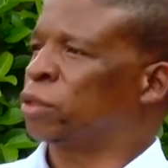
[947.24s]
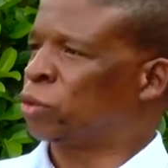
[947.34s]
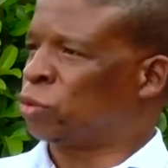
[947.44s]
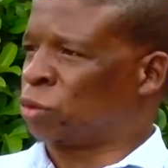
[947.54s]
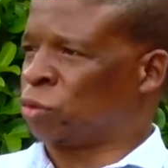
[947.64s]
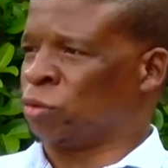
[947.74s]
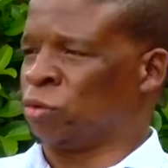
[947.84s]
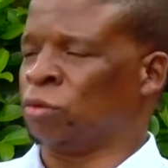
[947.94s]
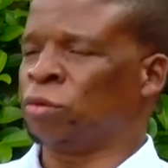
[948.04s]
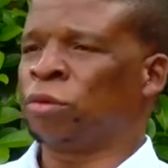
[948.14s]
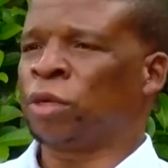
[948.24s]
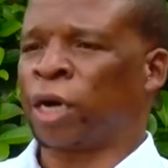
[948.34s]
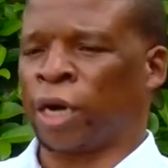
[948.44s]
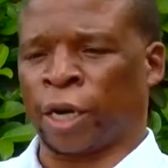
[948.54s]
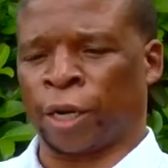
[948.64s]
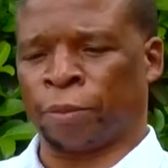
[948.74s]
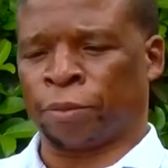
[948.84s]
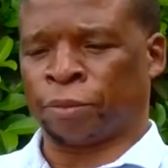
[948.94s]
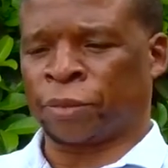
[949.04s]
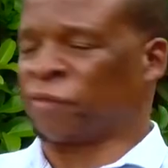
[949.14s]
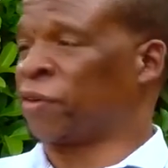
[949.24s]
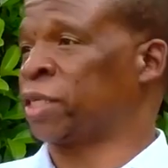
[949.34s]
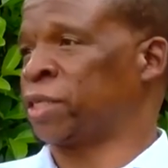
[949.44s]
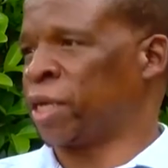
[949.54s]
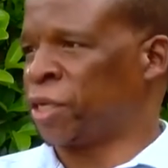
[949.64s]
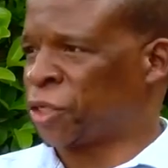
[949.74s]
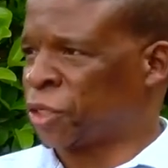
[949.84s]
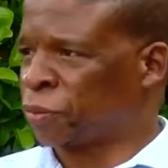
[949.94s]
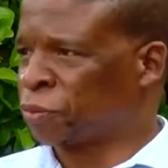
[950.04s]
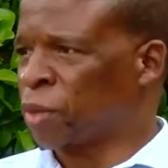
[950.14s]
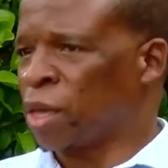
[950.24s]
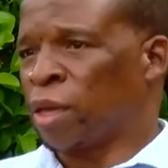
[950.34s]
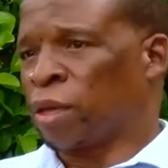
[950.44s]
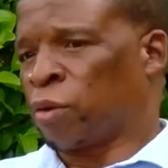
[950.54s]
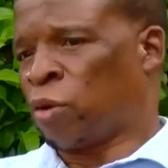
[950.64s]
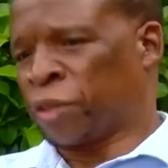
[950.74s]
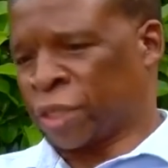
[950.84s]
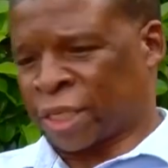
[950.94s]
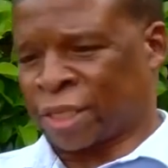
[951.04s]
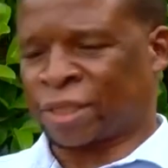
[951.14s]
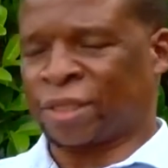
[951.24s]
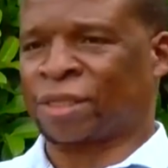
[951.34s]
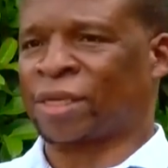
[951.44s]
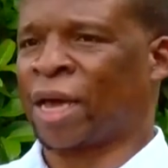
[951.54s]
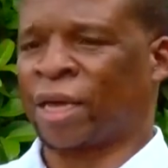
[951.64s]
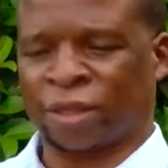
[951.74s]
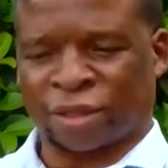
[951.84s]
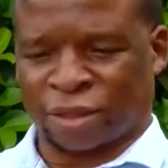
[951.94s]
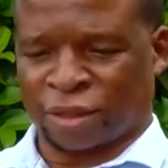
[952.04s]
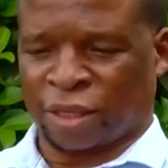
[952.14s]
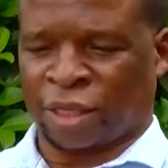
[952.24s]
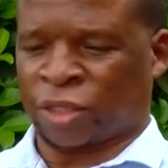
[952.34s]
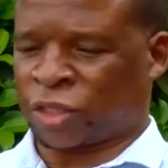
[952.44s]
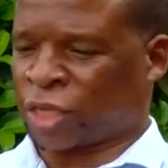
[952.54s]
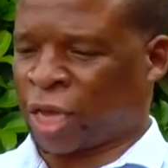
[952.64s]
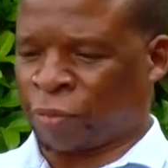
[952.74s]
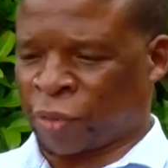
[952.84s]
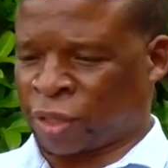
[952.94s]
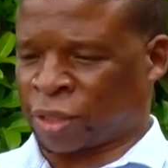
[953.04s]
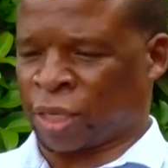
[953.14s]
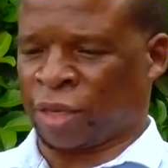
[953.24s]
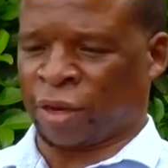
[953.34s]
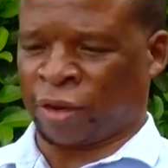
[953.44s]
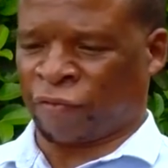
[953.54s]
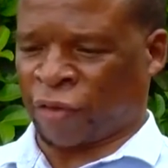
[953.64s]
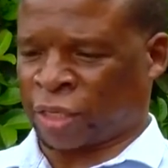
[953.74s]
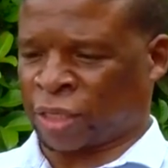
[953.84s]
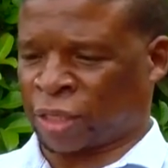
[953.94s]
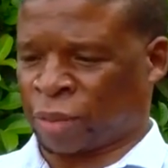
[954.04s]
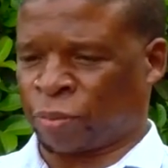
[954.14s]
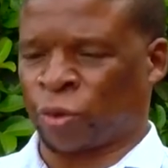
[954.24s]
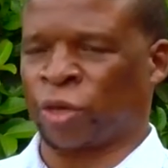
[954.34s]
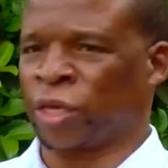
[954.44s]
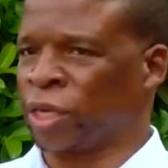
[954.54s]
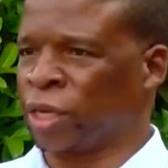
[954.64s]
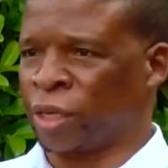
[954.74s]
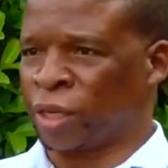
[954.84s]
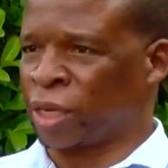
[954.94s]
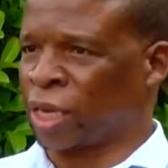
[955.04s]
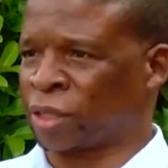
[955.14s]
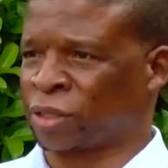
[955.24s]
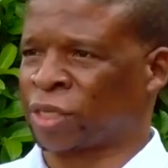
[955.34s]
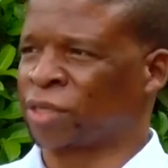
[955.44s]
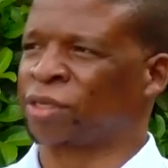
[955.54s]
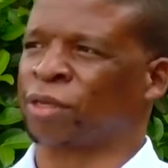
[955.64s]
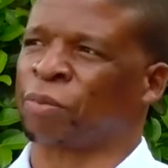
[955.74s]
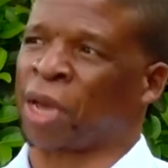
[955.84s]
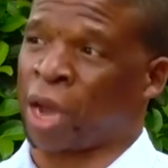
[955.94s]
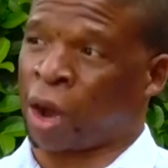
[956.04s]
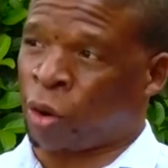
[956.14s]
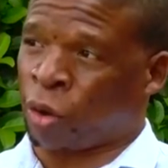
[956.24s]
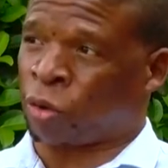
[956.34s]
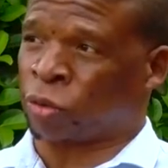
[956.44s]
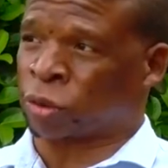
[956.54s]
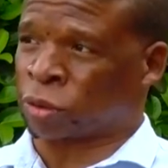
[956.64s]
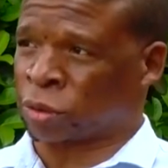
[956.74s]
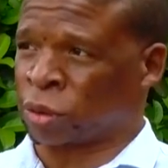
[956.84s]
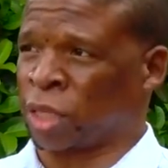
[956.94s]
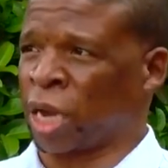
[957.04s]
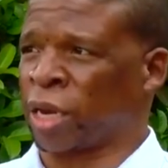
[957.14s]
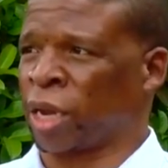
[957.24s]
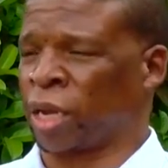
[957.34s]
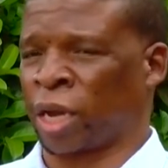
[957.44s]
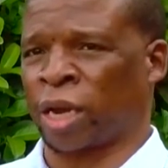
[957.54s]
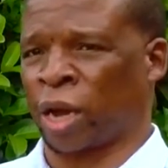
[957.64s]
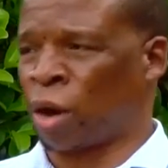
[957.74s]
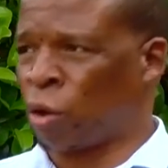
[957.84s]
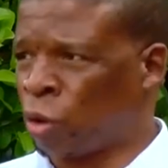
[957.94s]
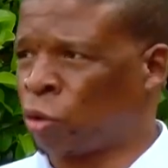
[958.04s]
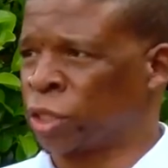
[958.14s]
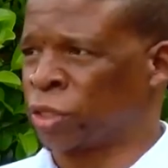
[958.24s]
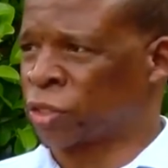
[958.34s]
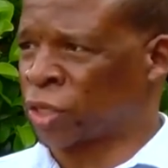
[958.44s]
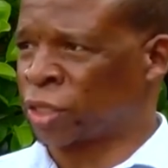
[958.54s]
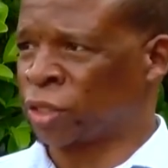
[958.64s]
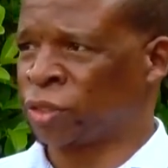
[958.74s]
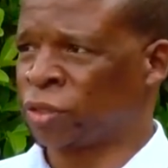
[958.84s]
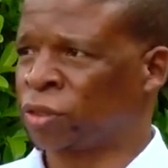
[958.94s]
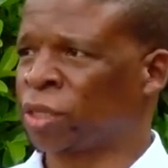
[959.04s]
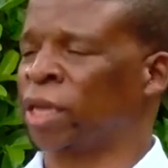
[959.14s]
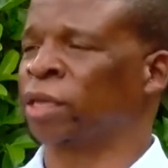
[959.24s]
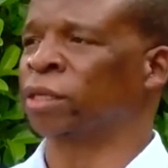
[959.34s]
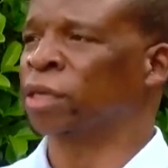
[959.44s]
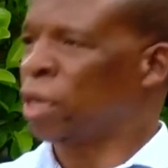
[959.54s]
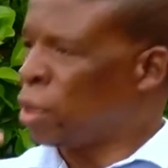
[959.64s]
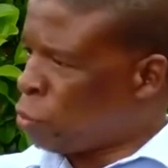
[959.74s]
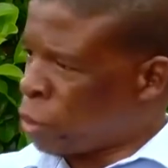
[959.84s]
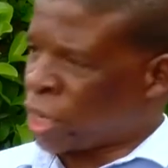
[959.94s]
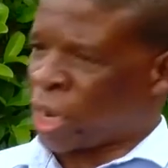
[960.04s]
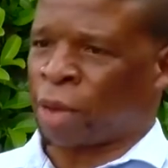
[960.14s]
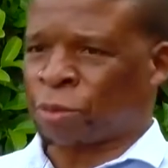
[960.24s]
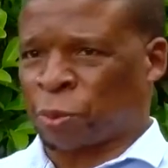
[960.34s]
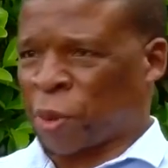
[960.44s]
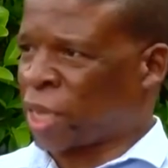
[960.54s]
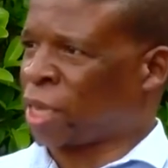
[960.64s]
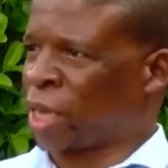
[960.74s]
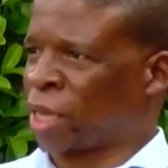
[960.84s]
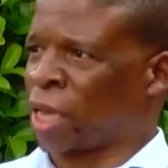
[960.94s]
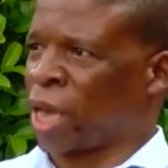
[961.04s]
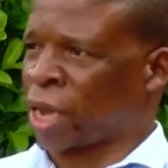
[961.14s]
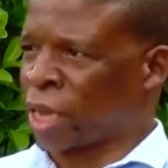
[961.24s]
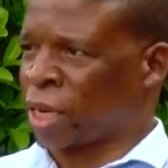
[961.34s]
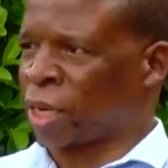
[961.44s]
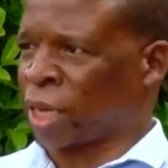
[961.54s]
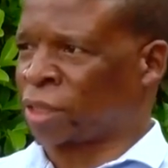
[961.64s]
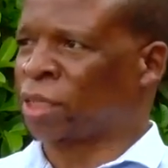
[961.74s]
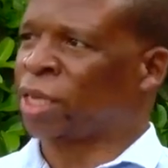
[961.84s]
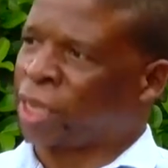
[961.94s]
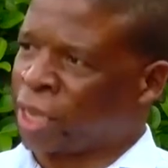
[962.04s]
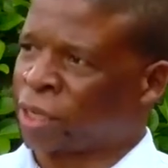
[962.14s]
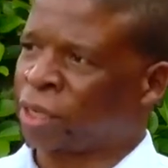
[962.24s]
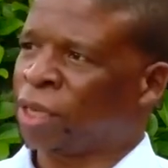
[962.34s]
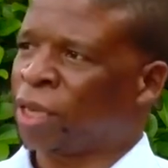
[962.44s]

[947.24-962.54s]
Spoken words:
to do the vaccination. On the testing side, each time there is an infected employee, he gets tested by our own, under our own instructions, and when he comes back, he again gets cleared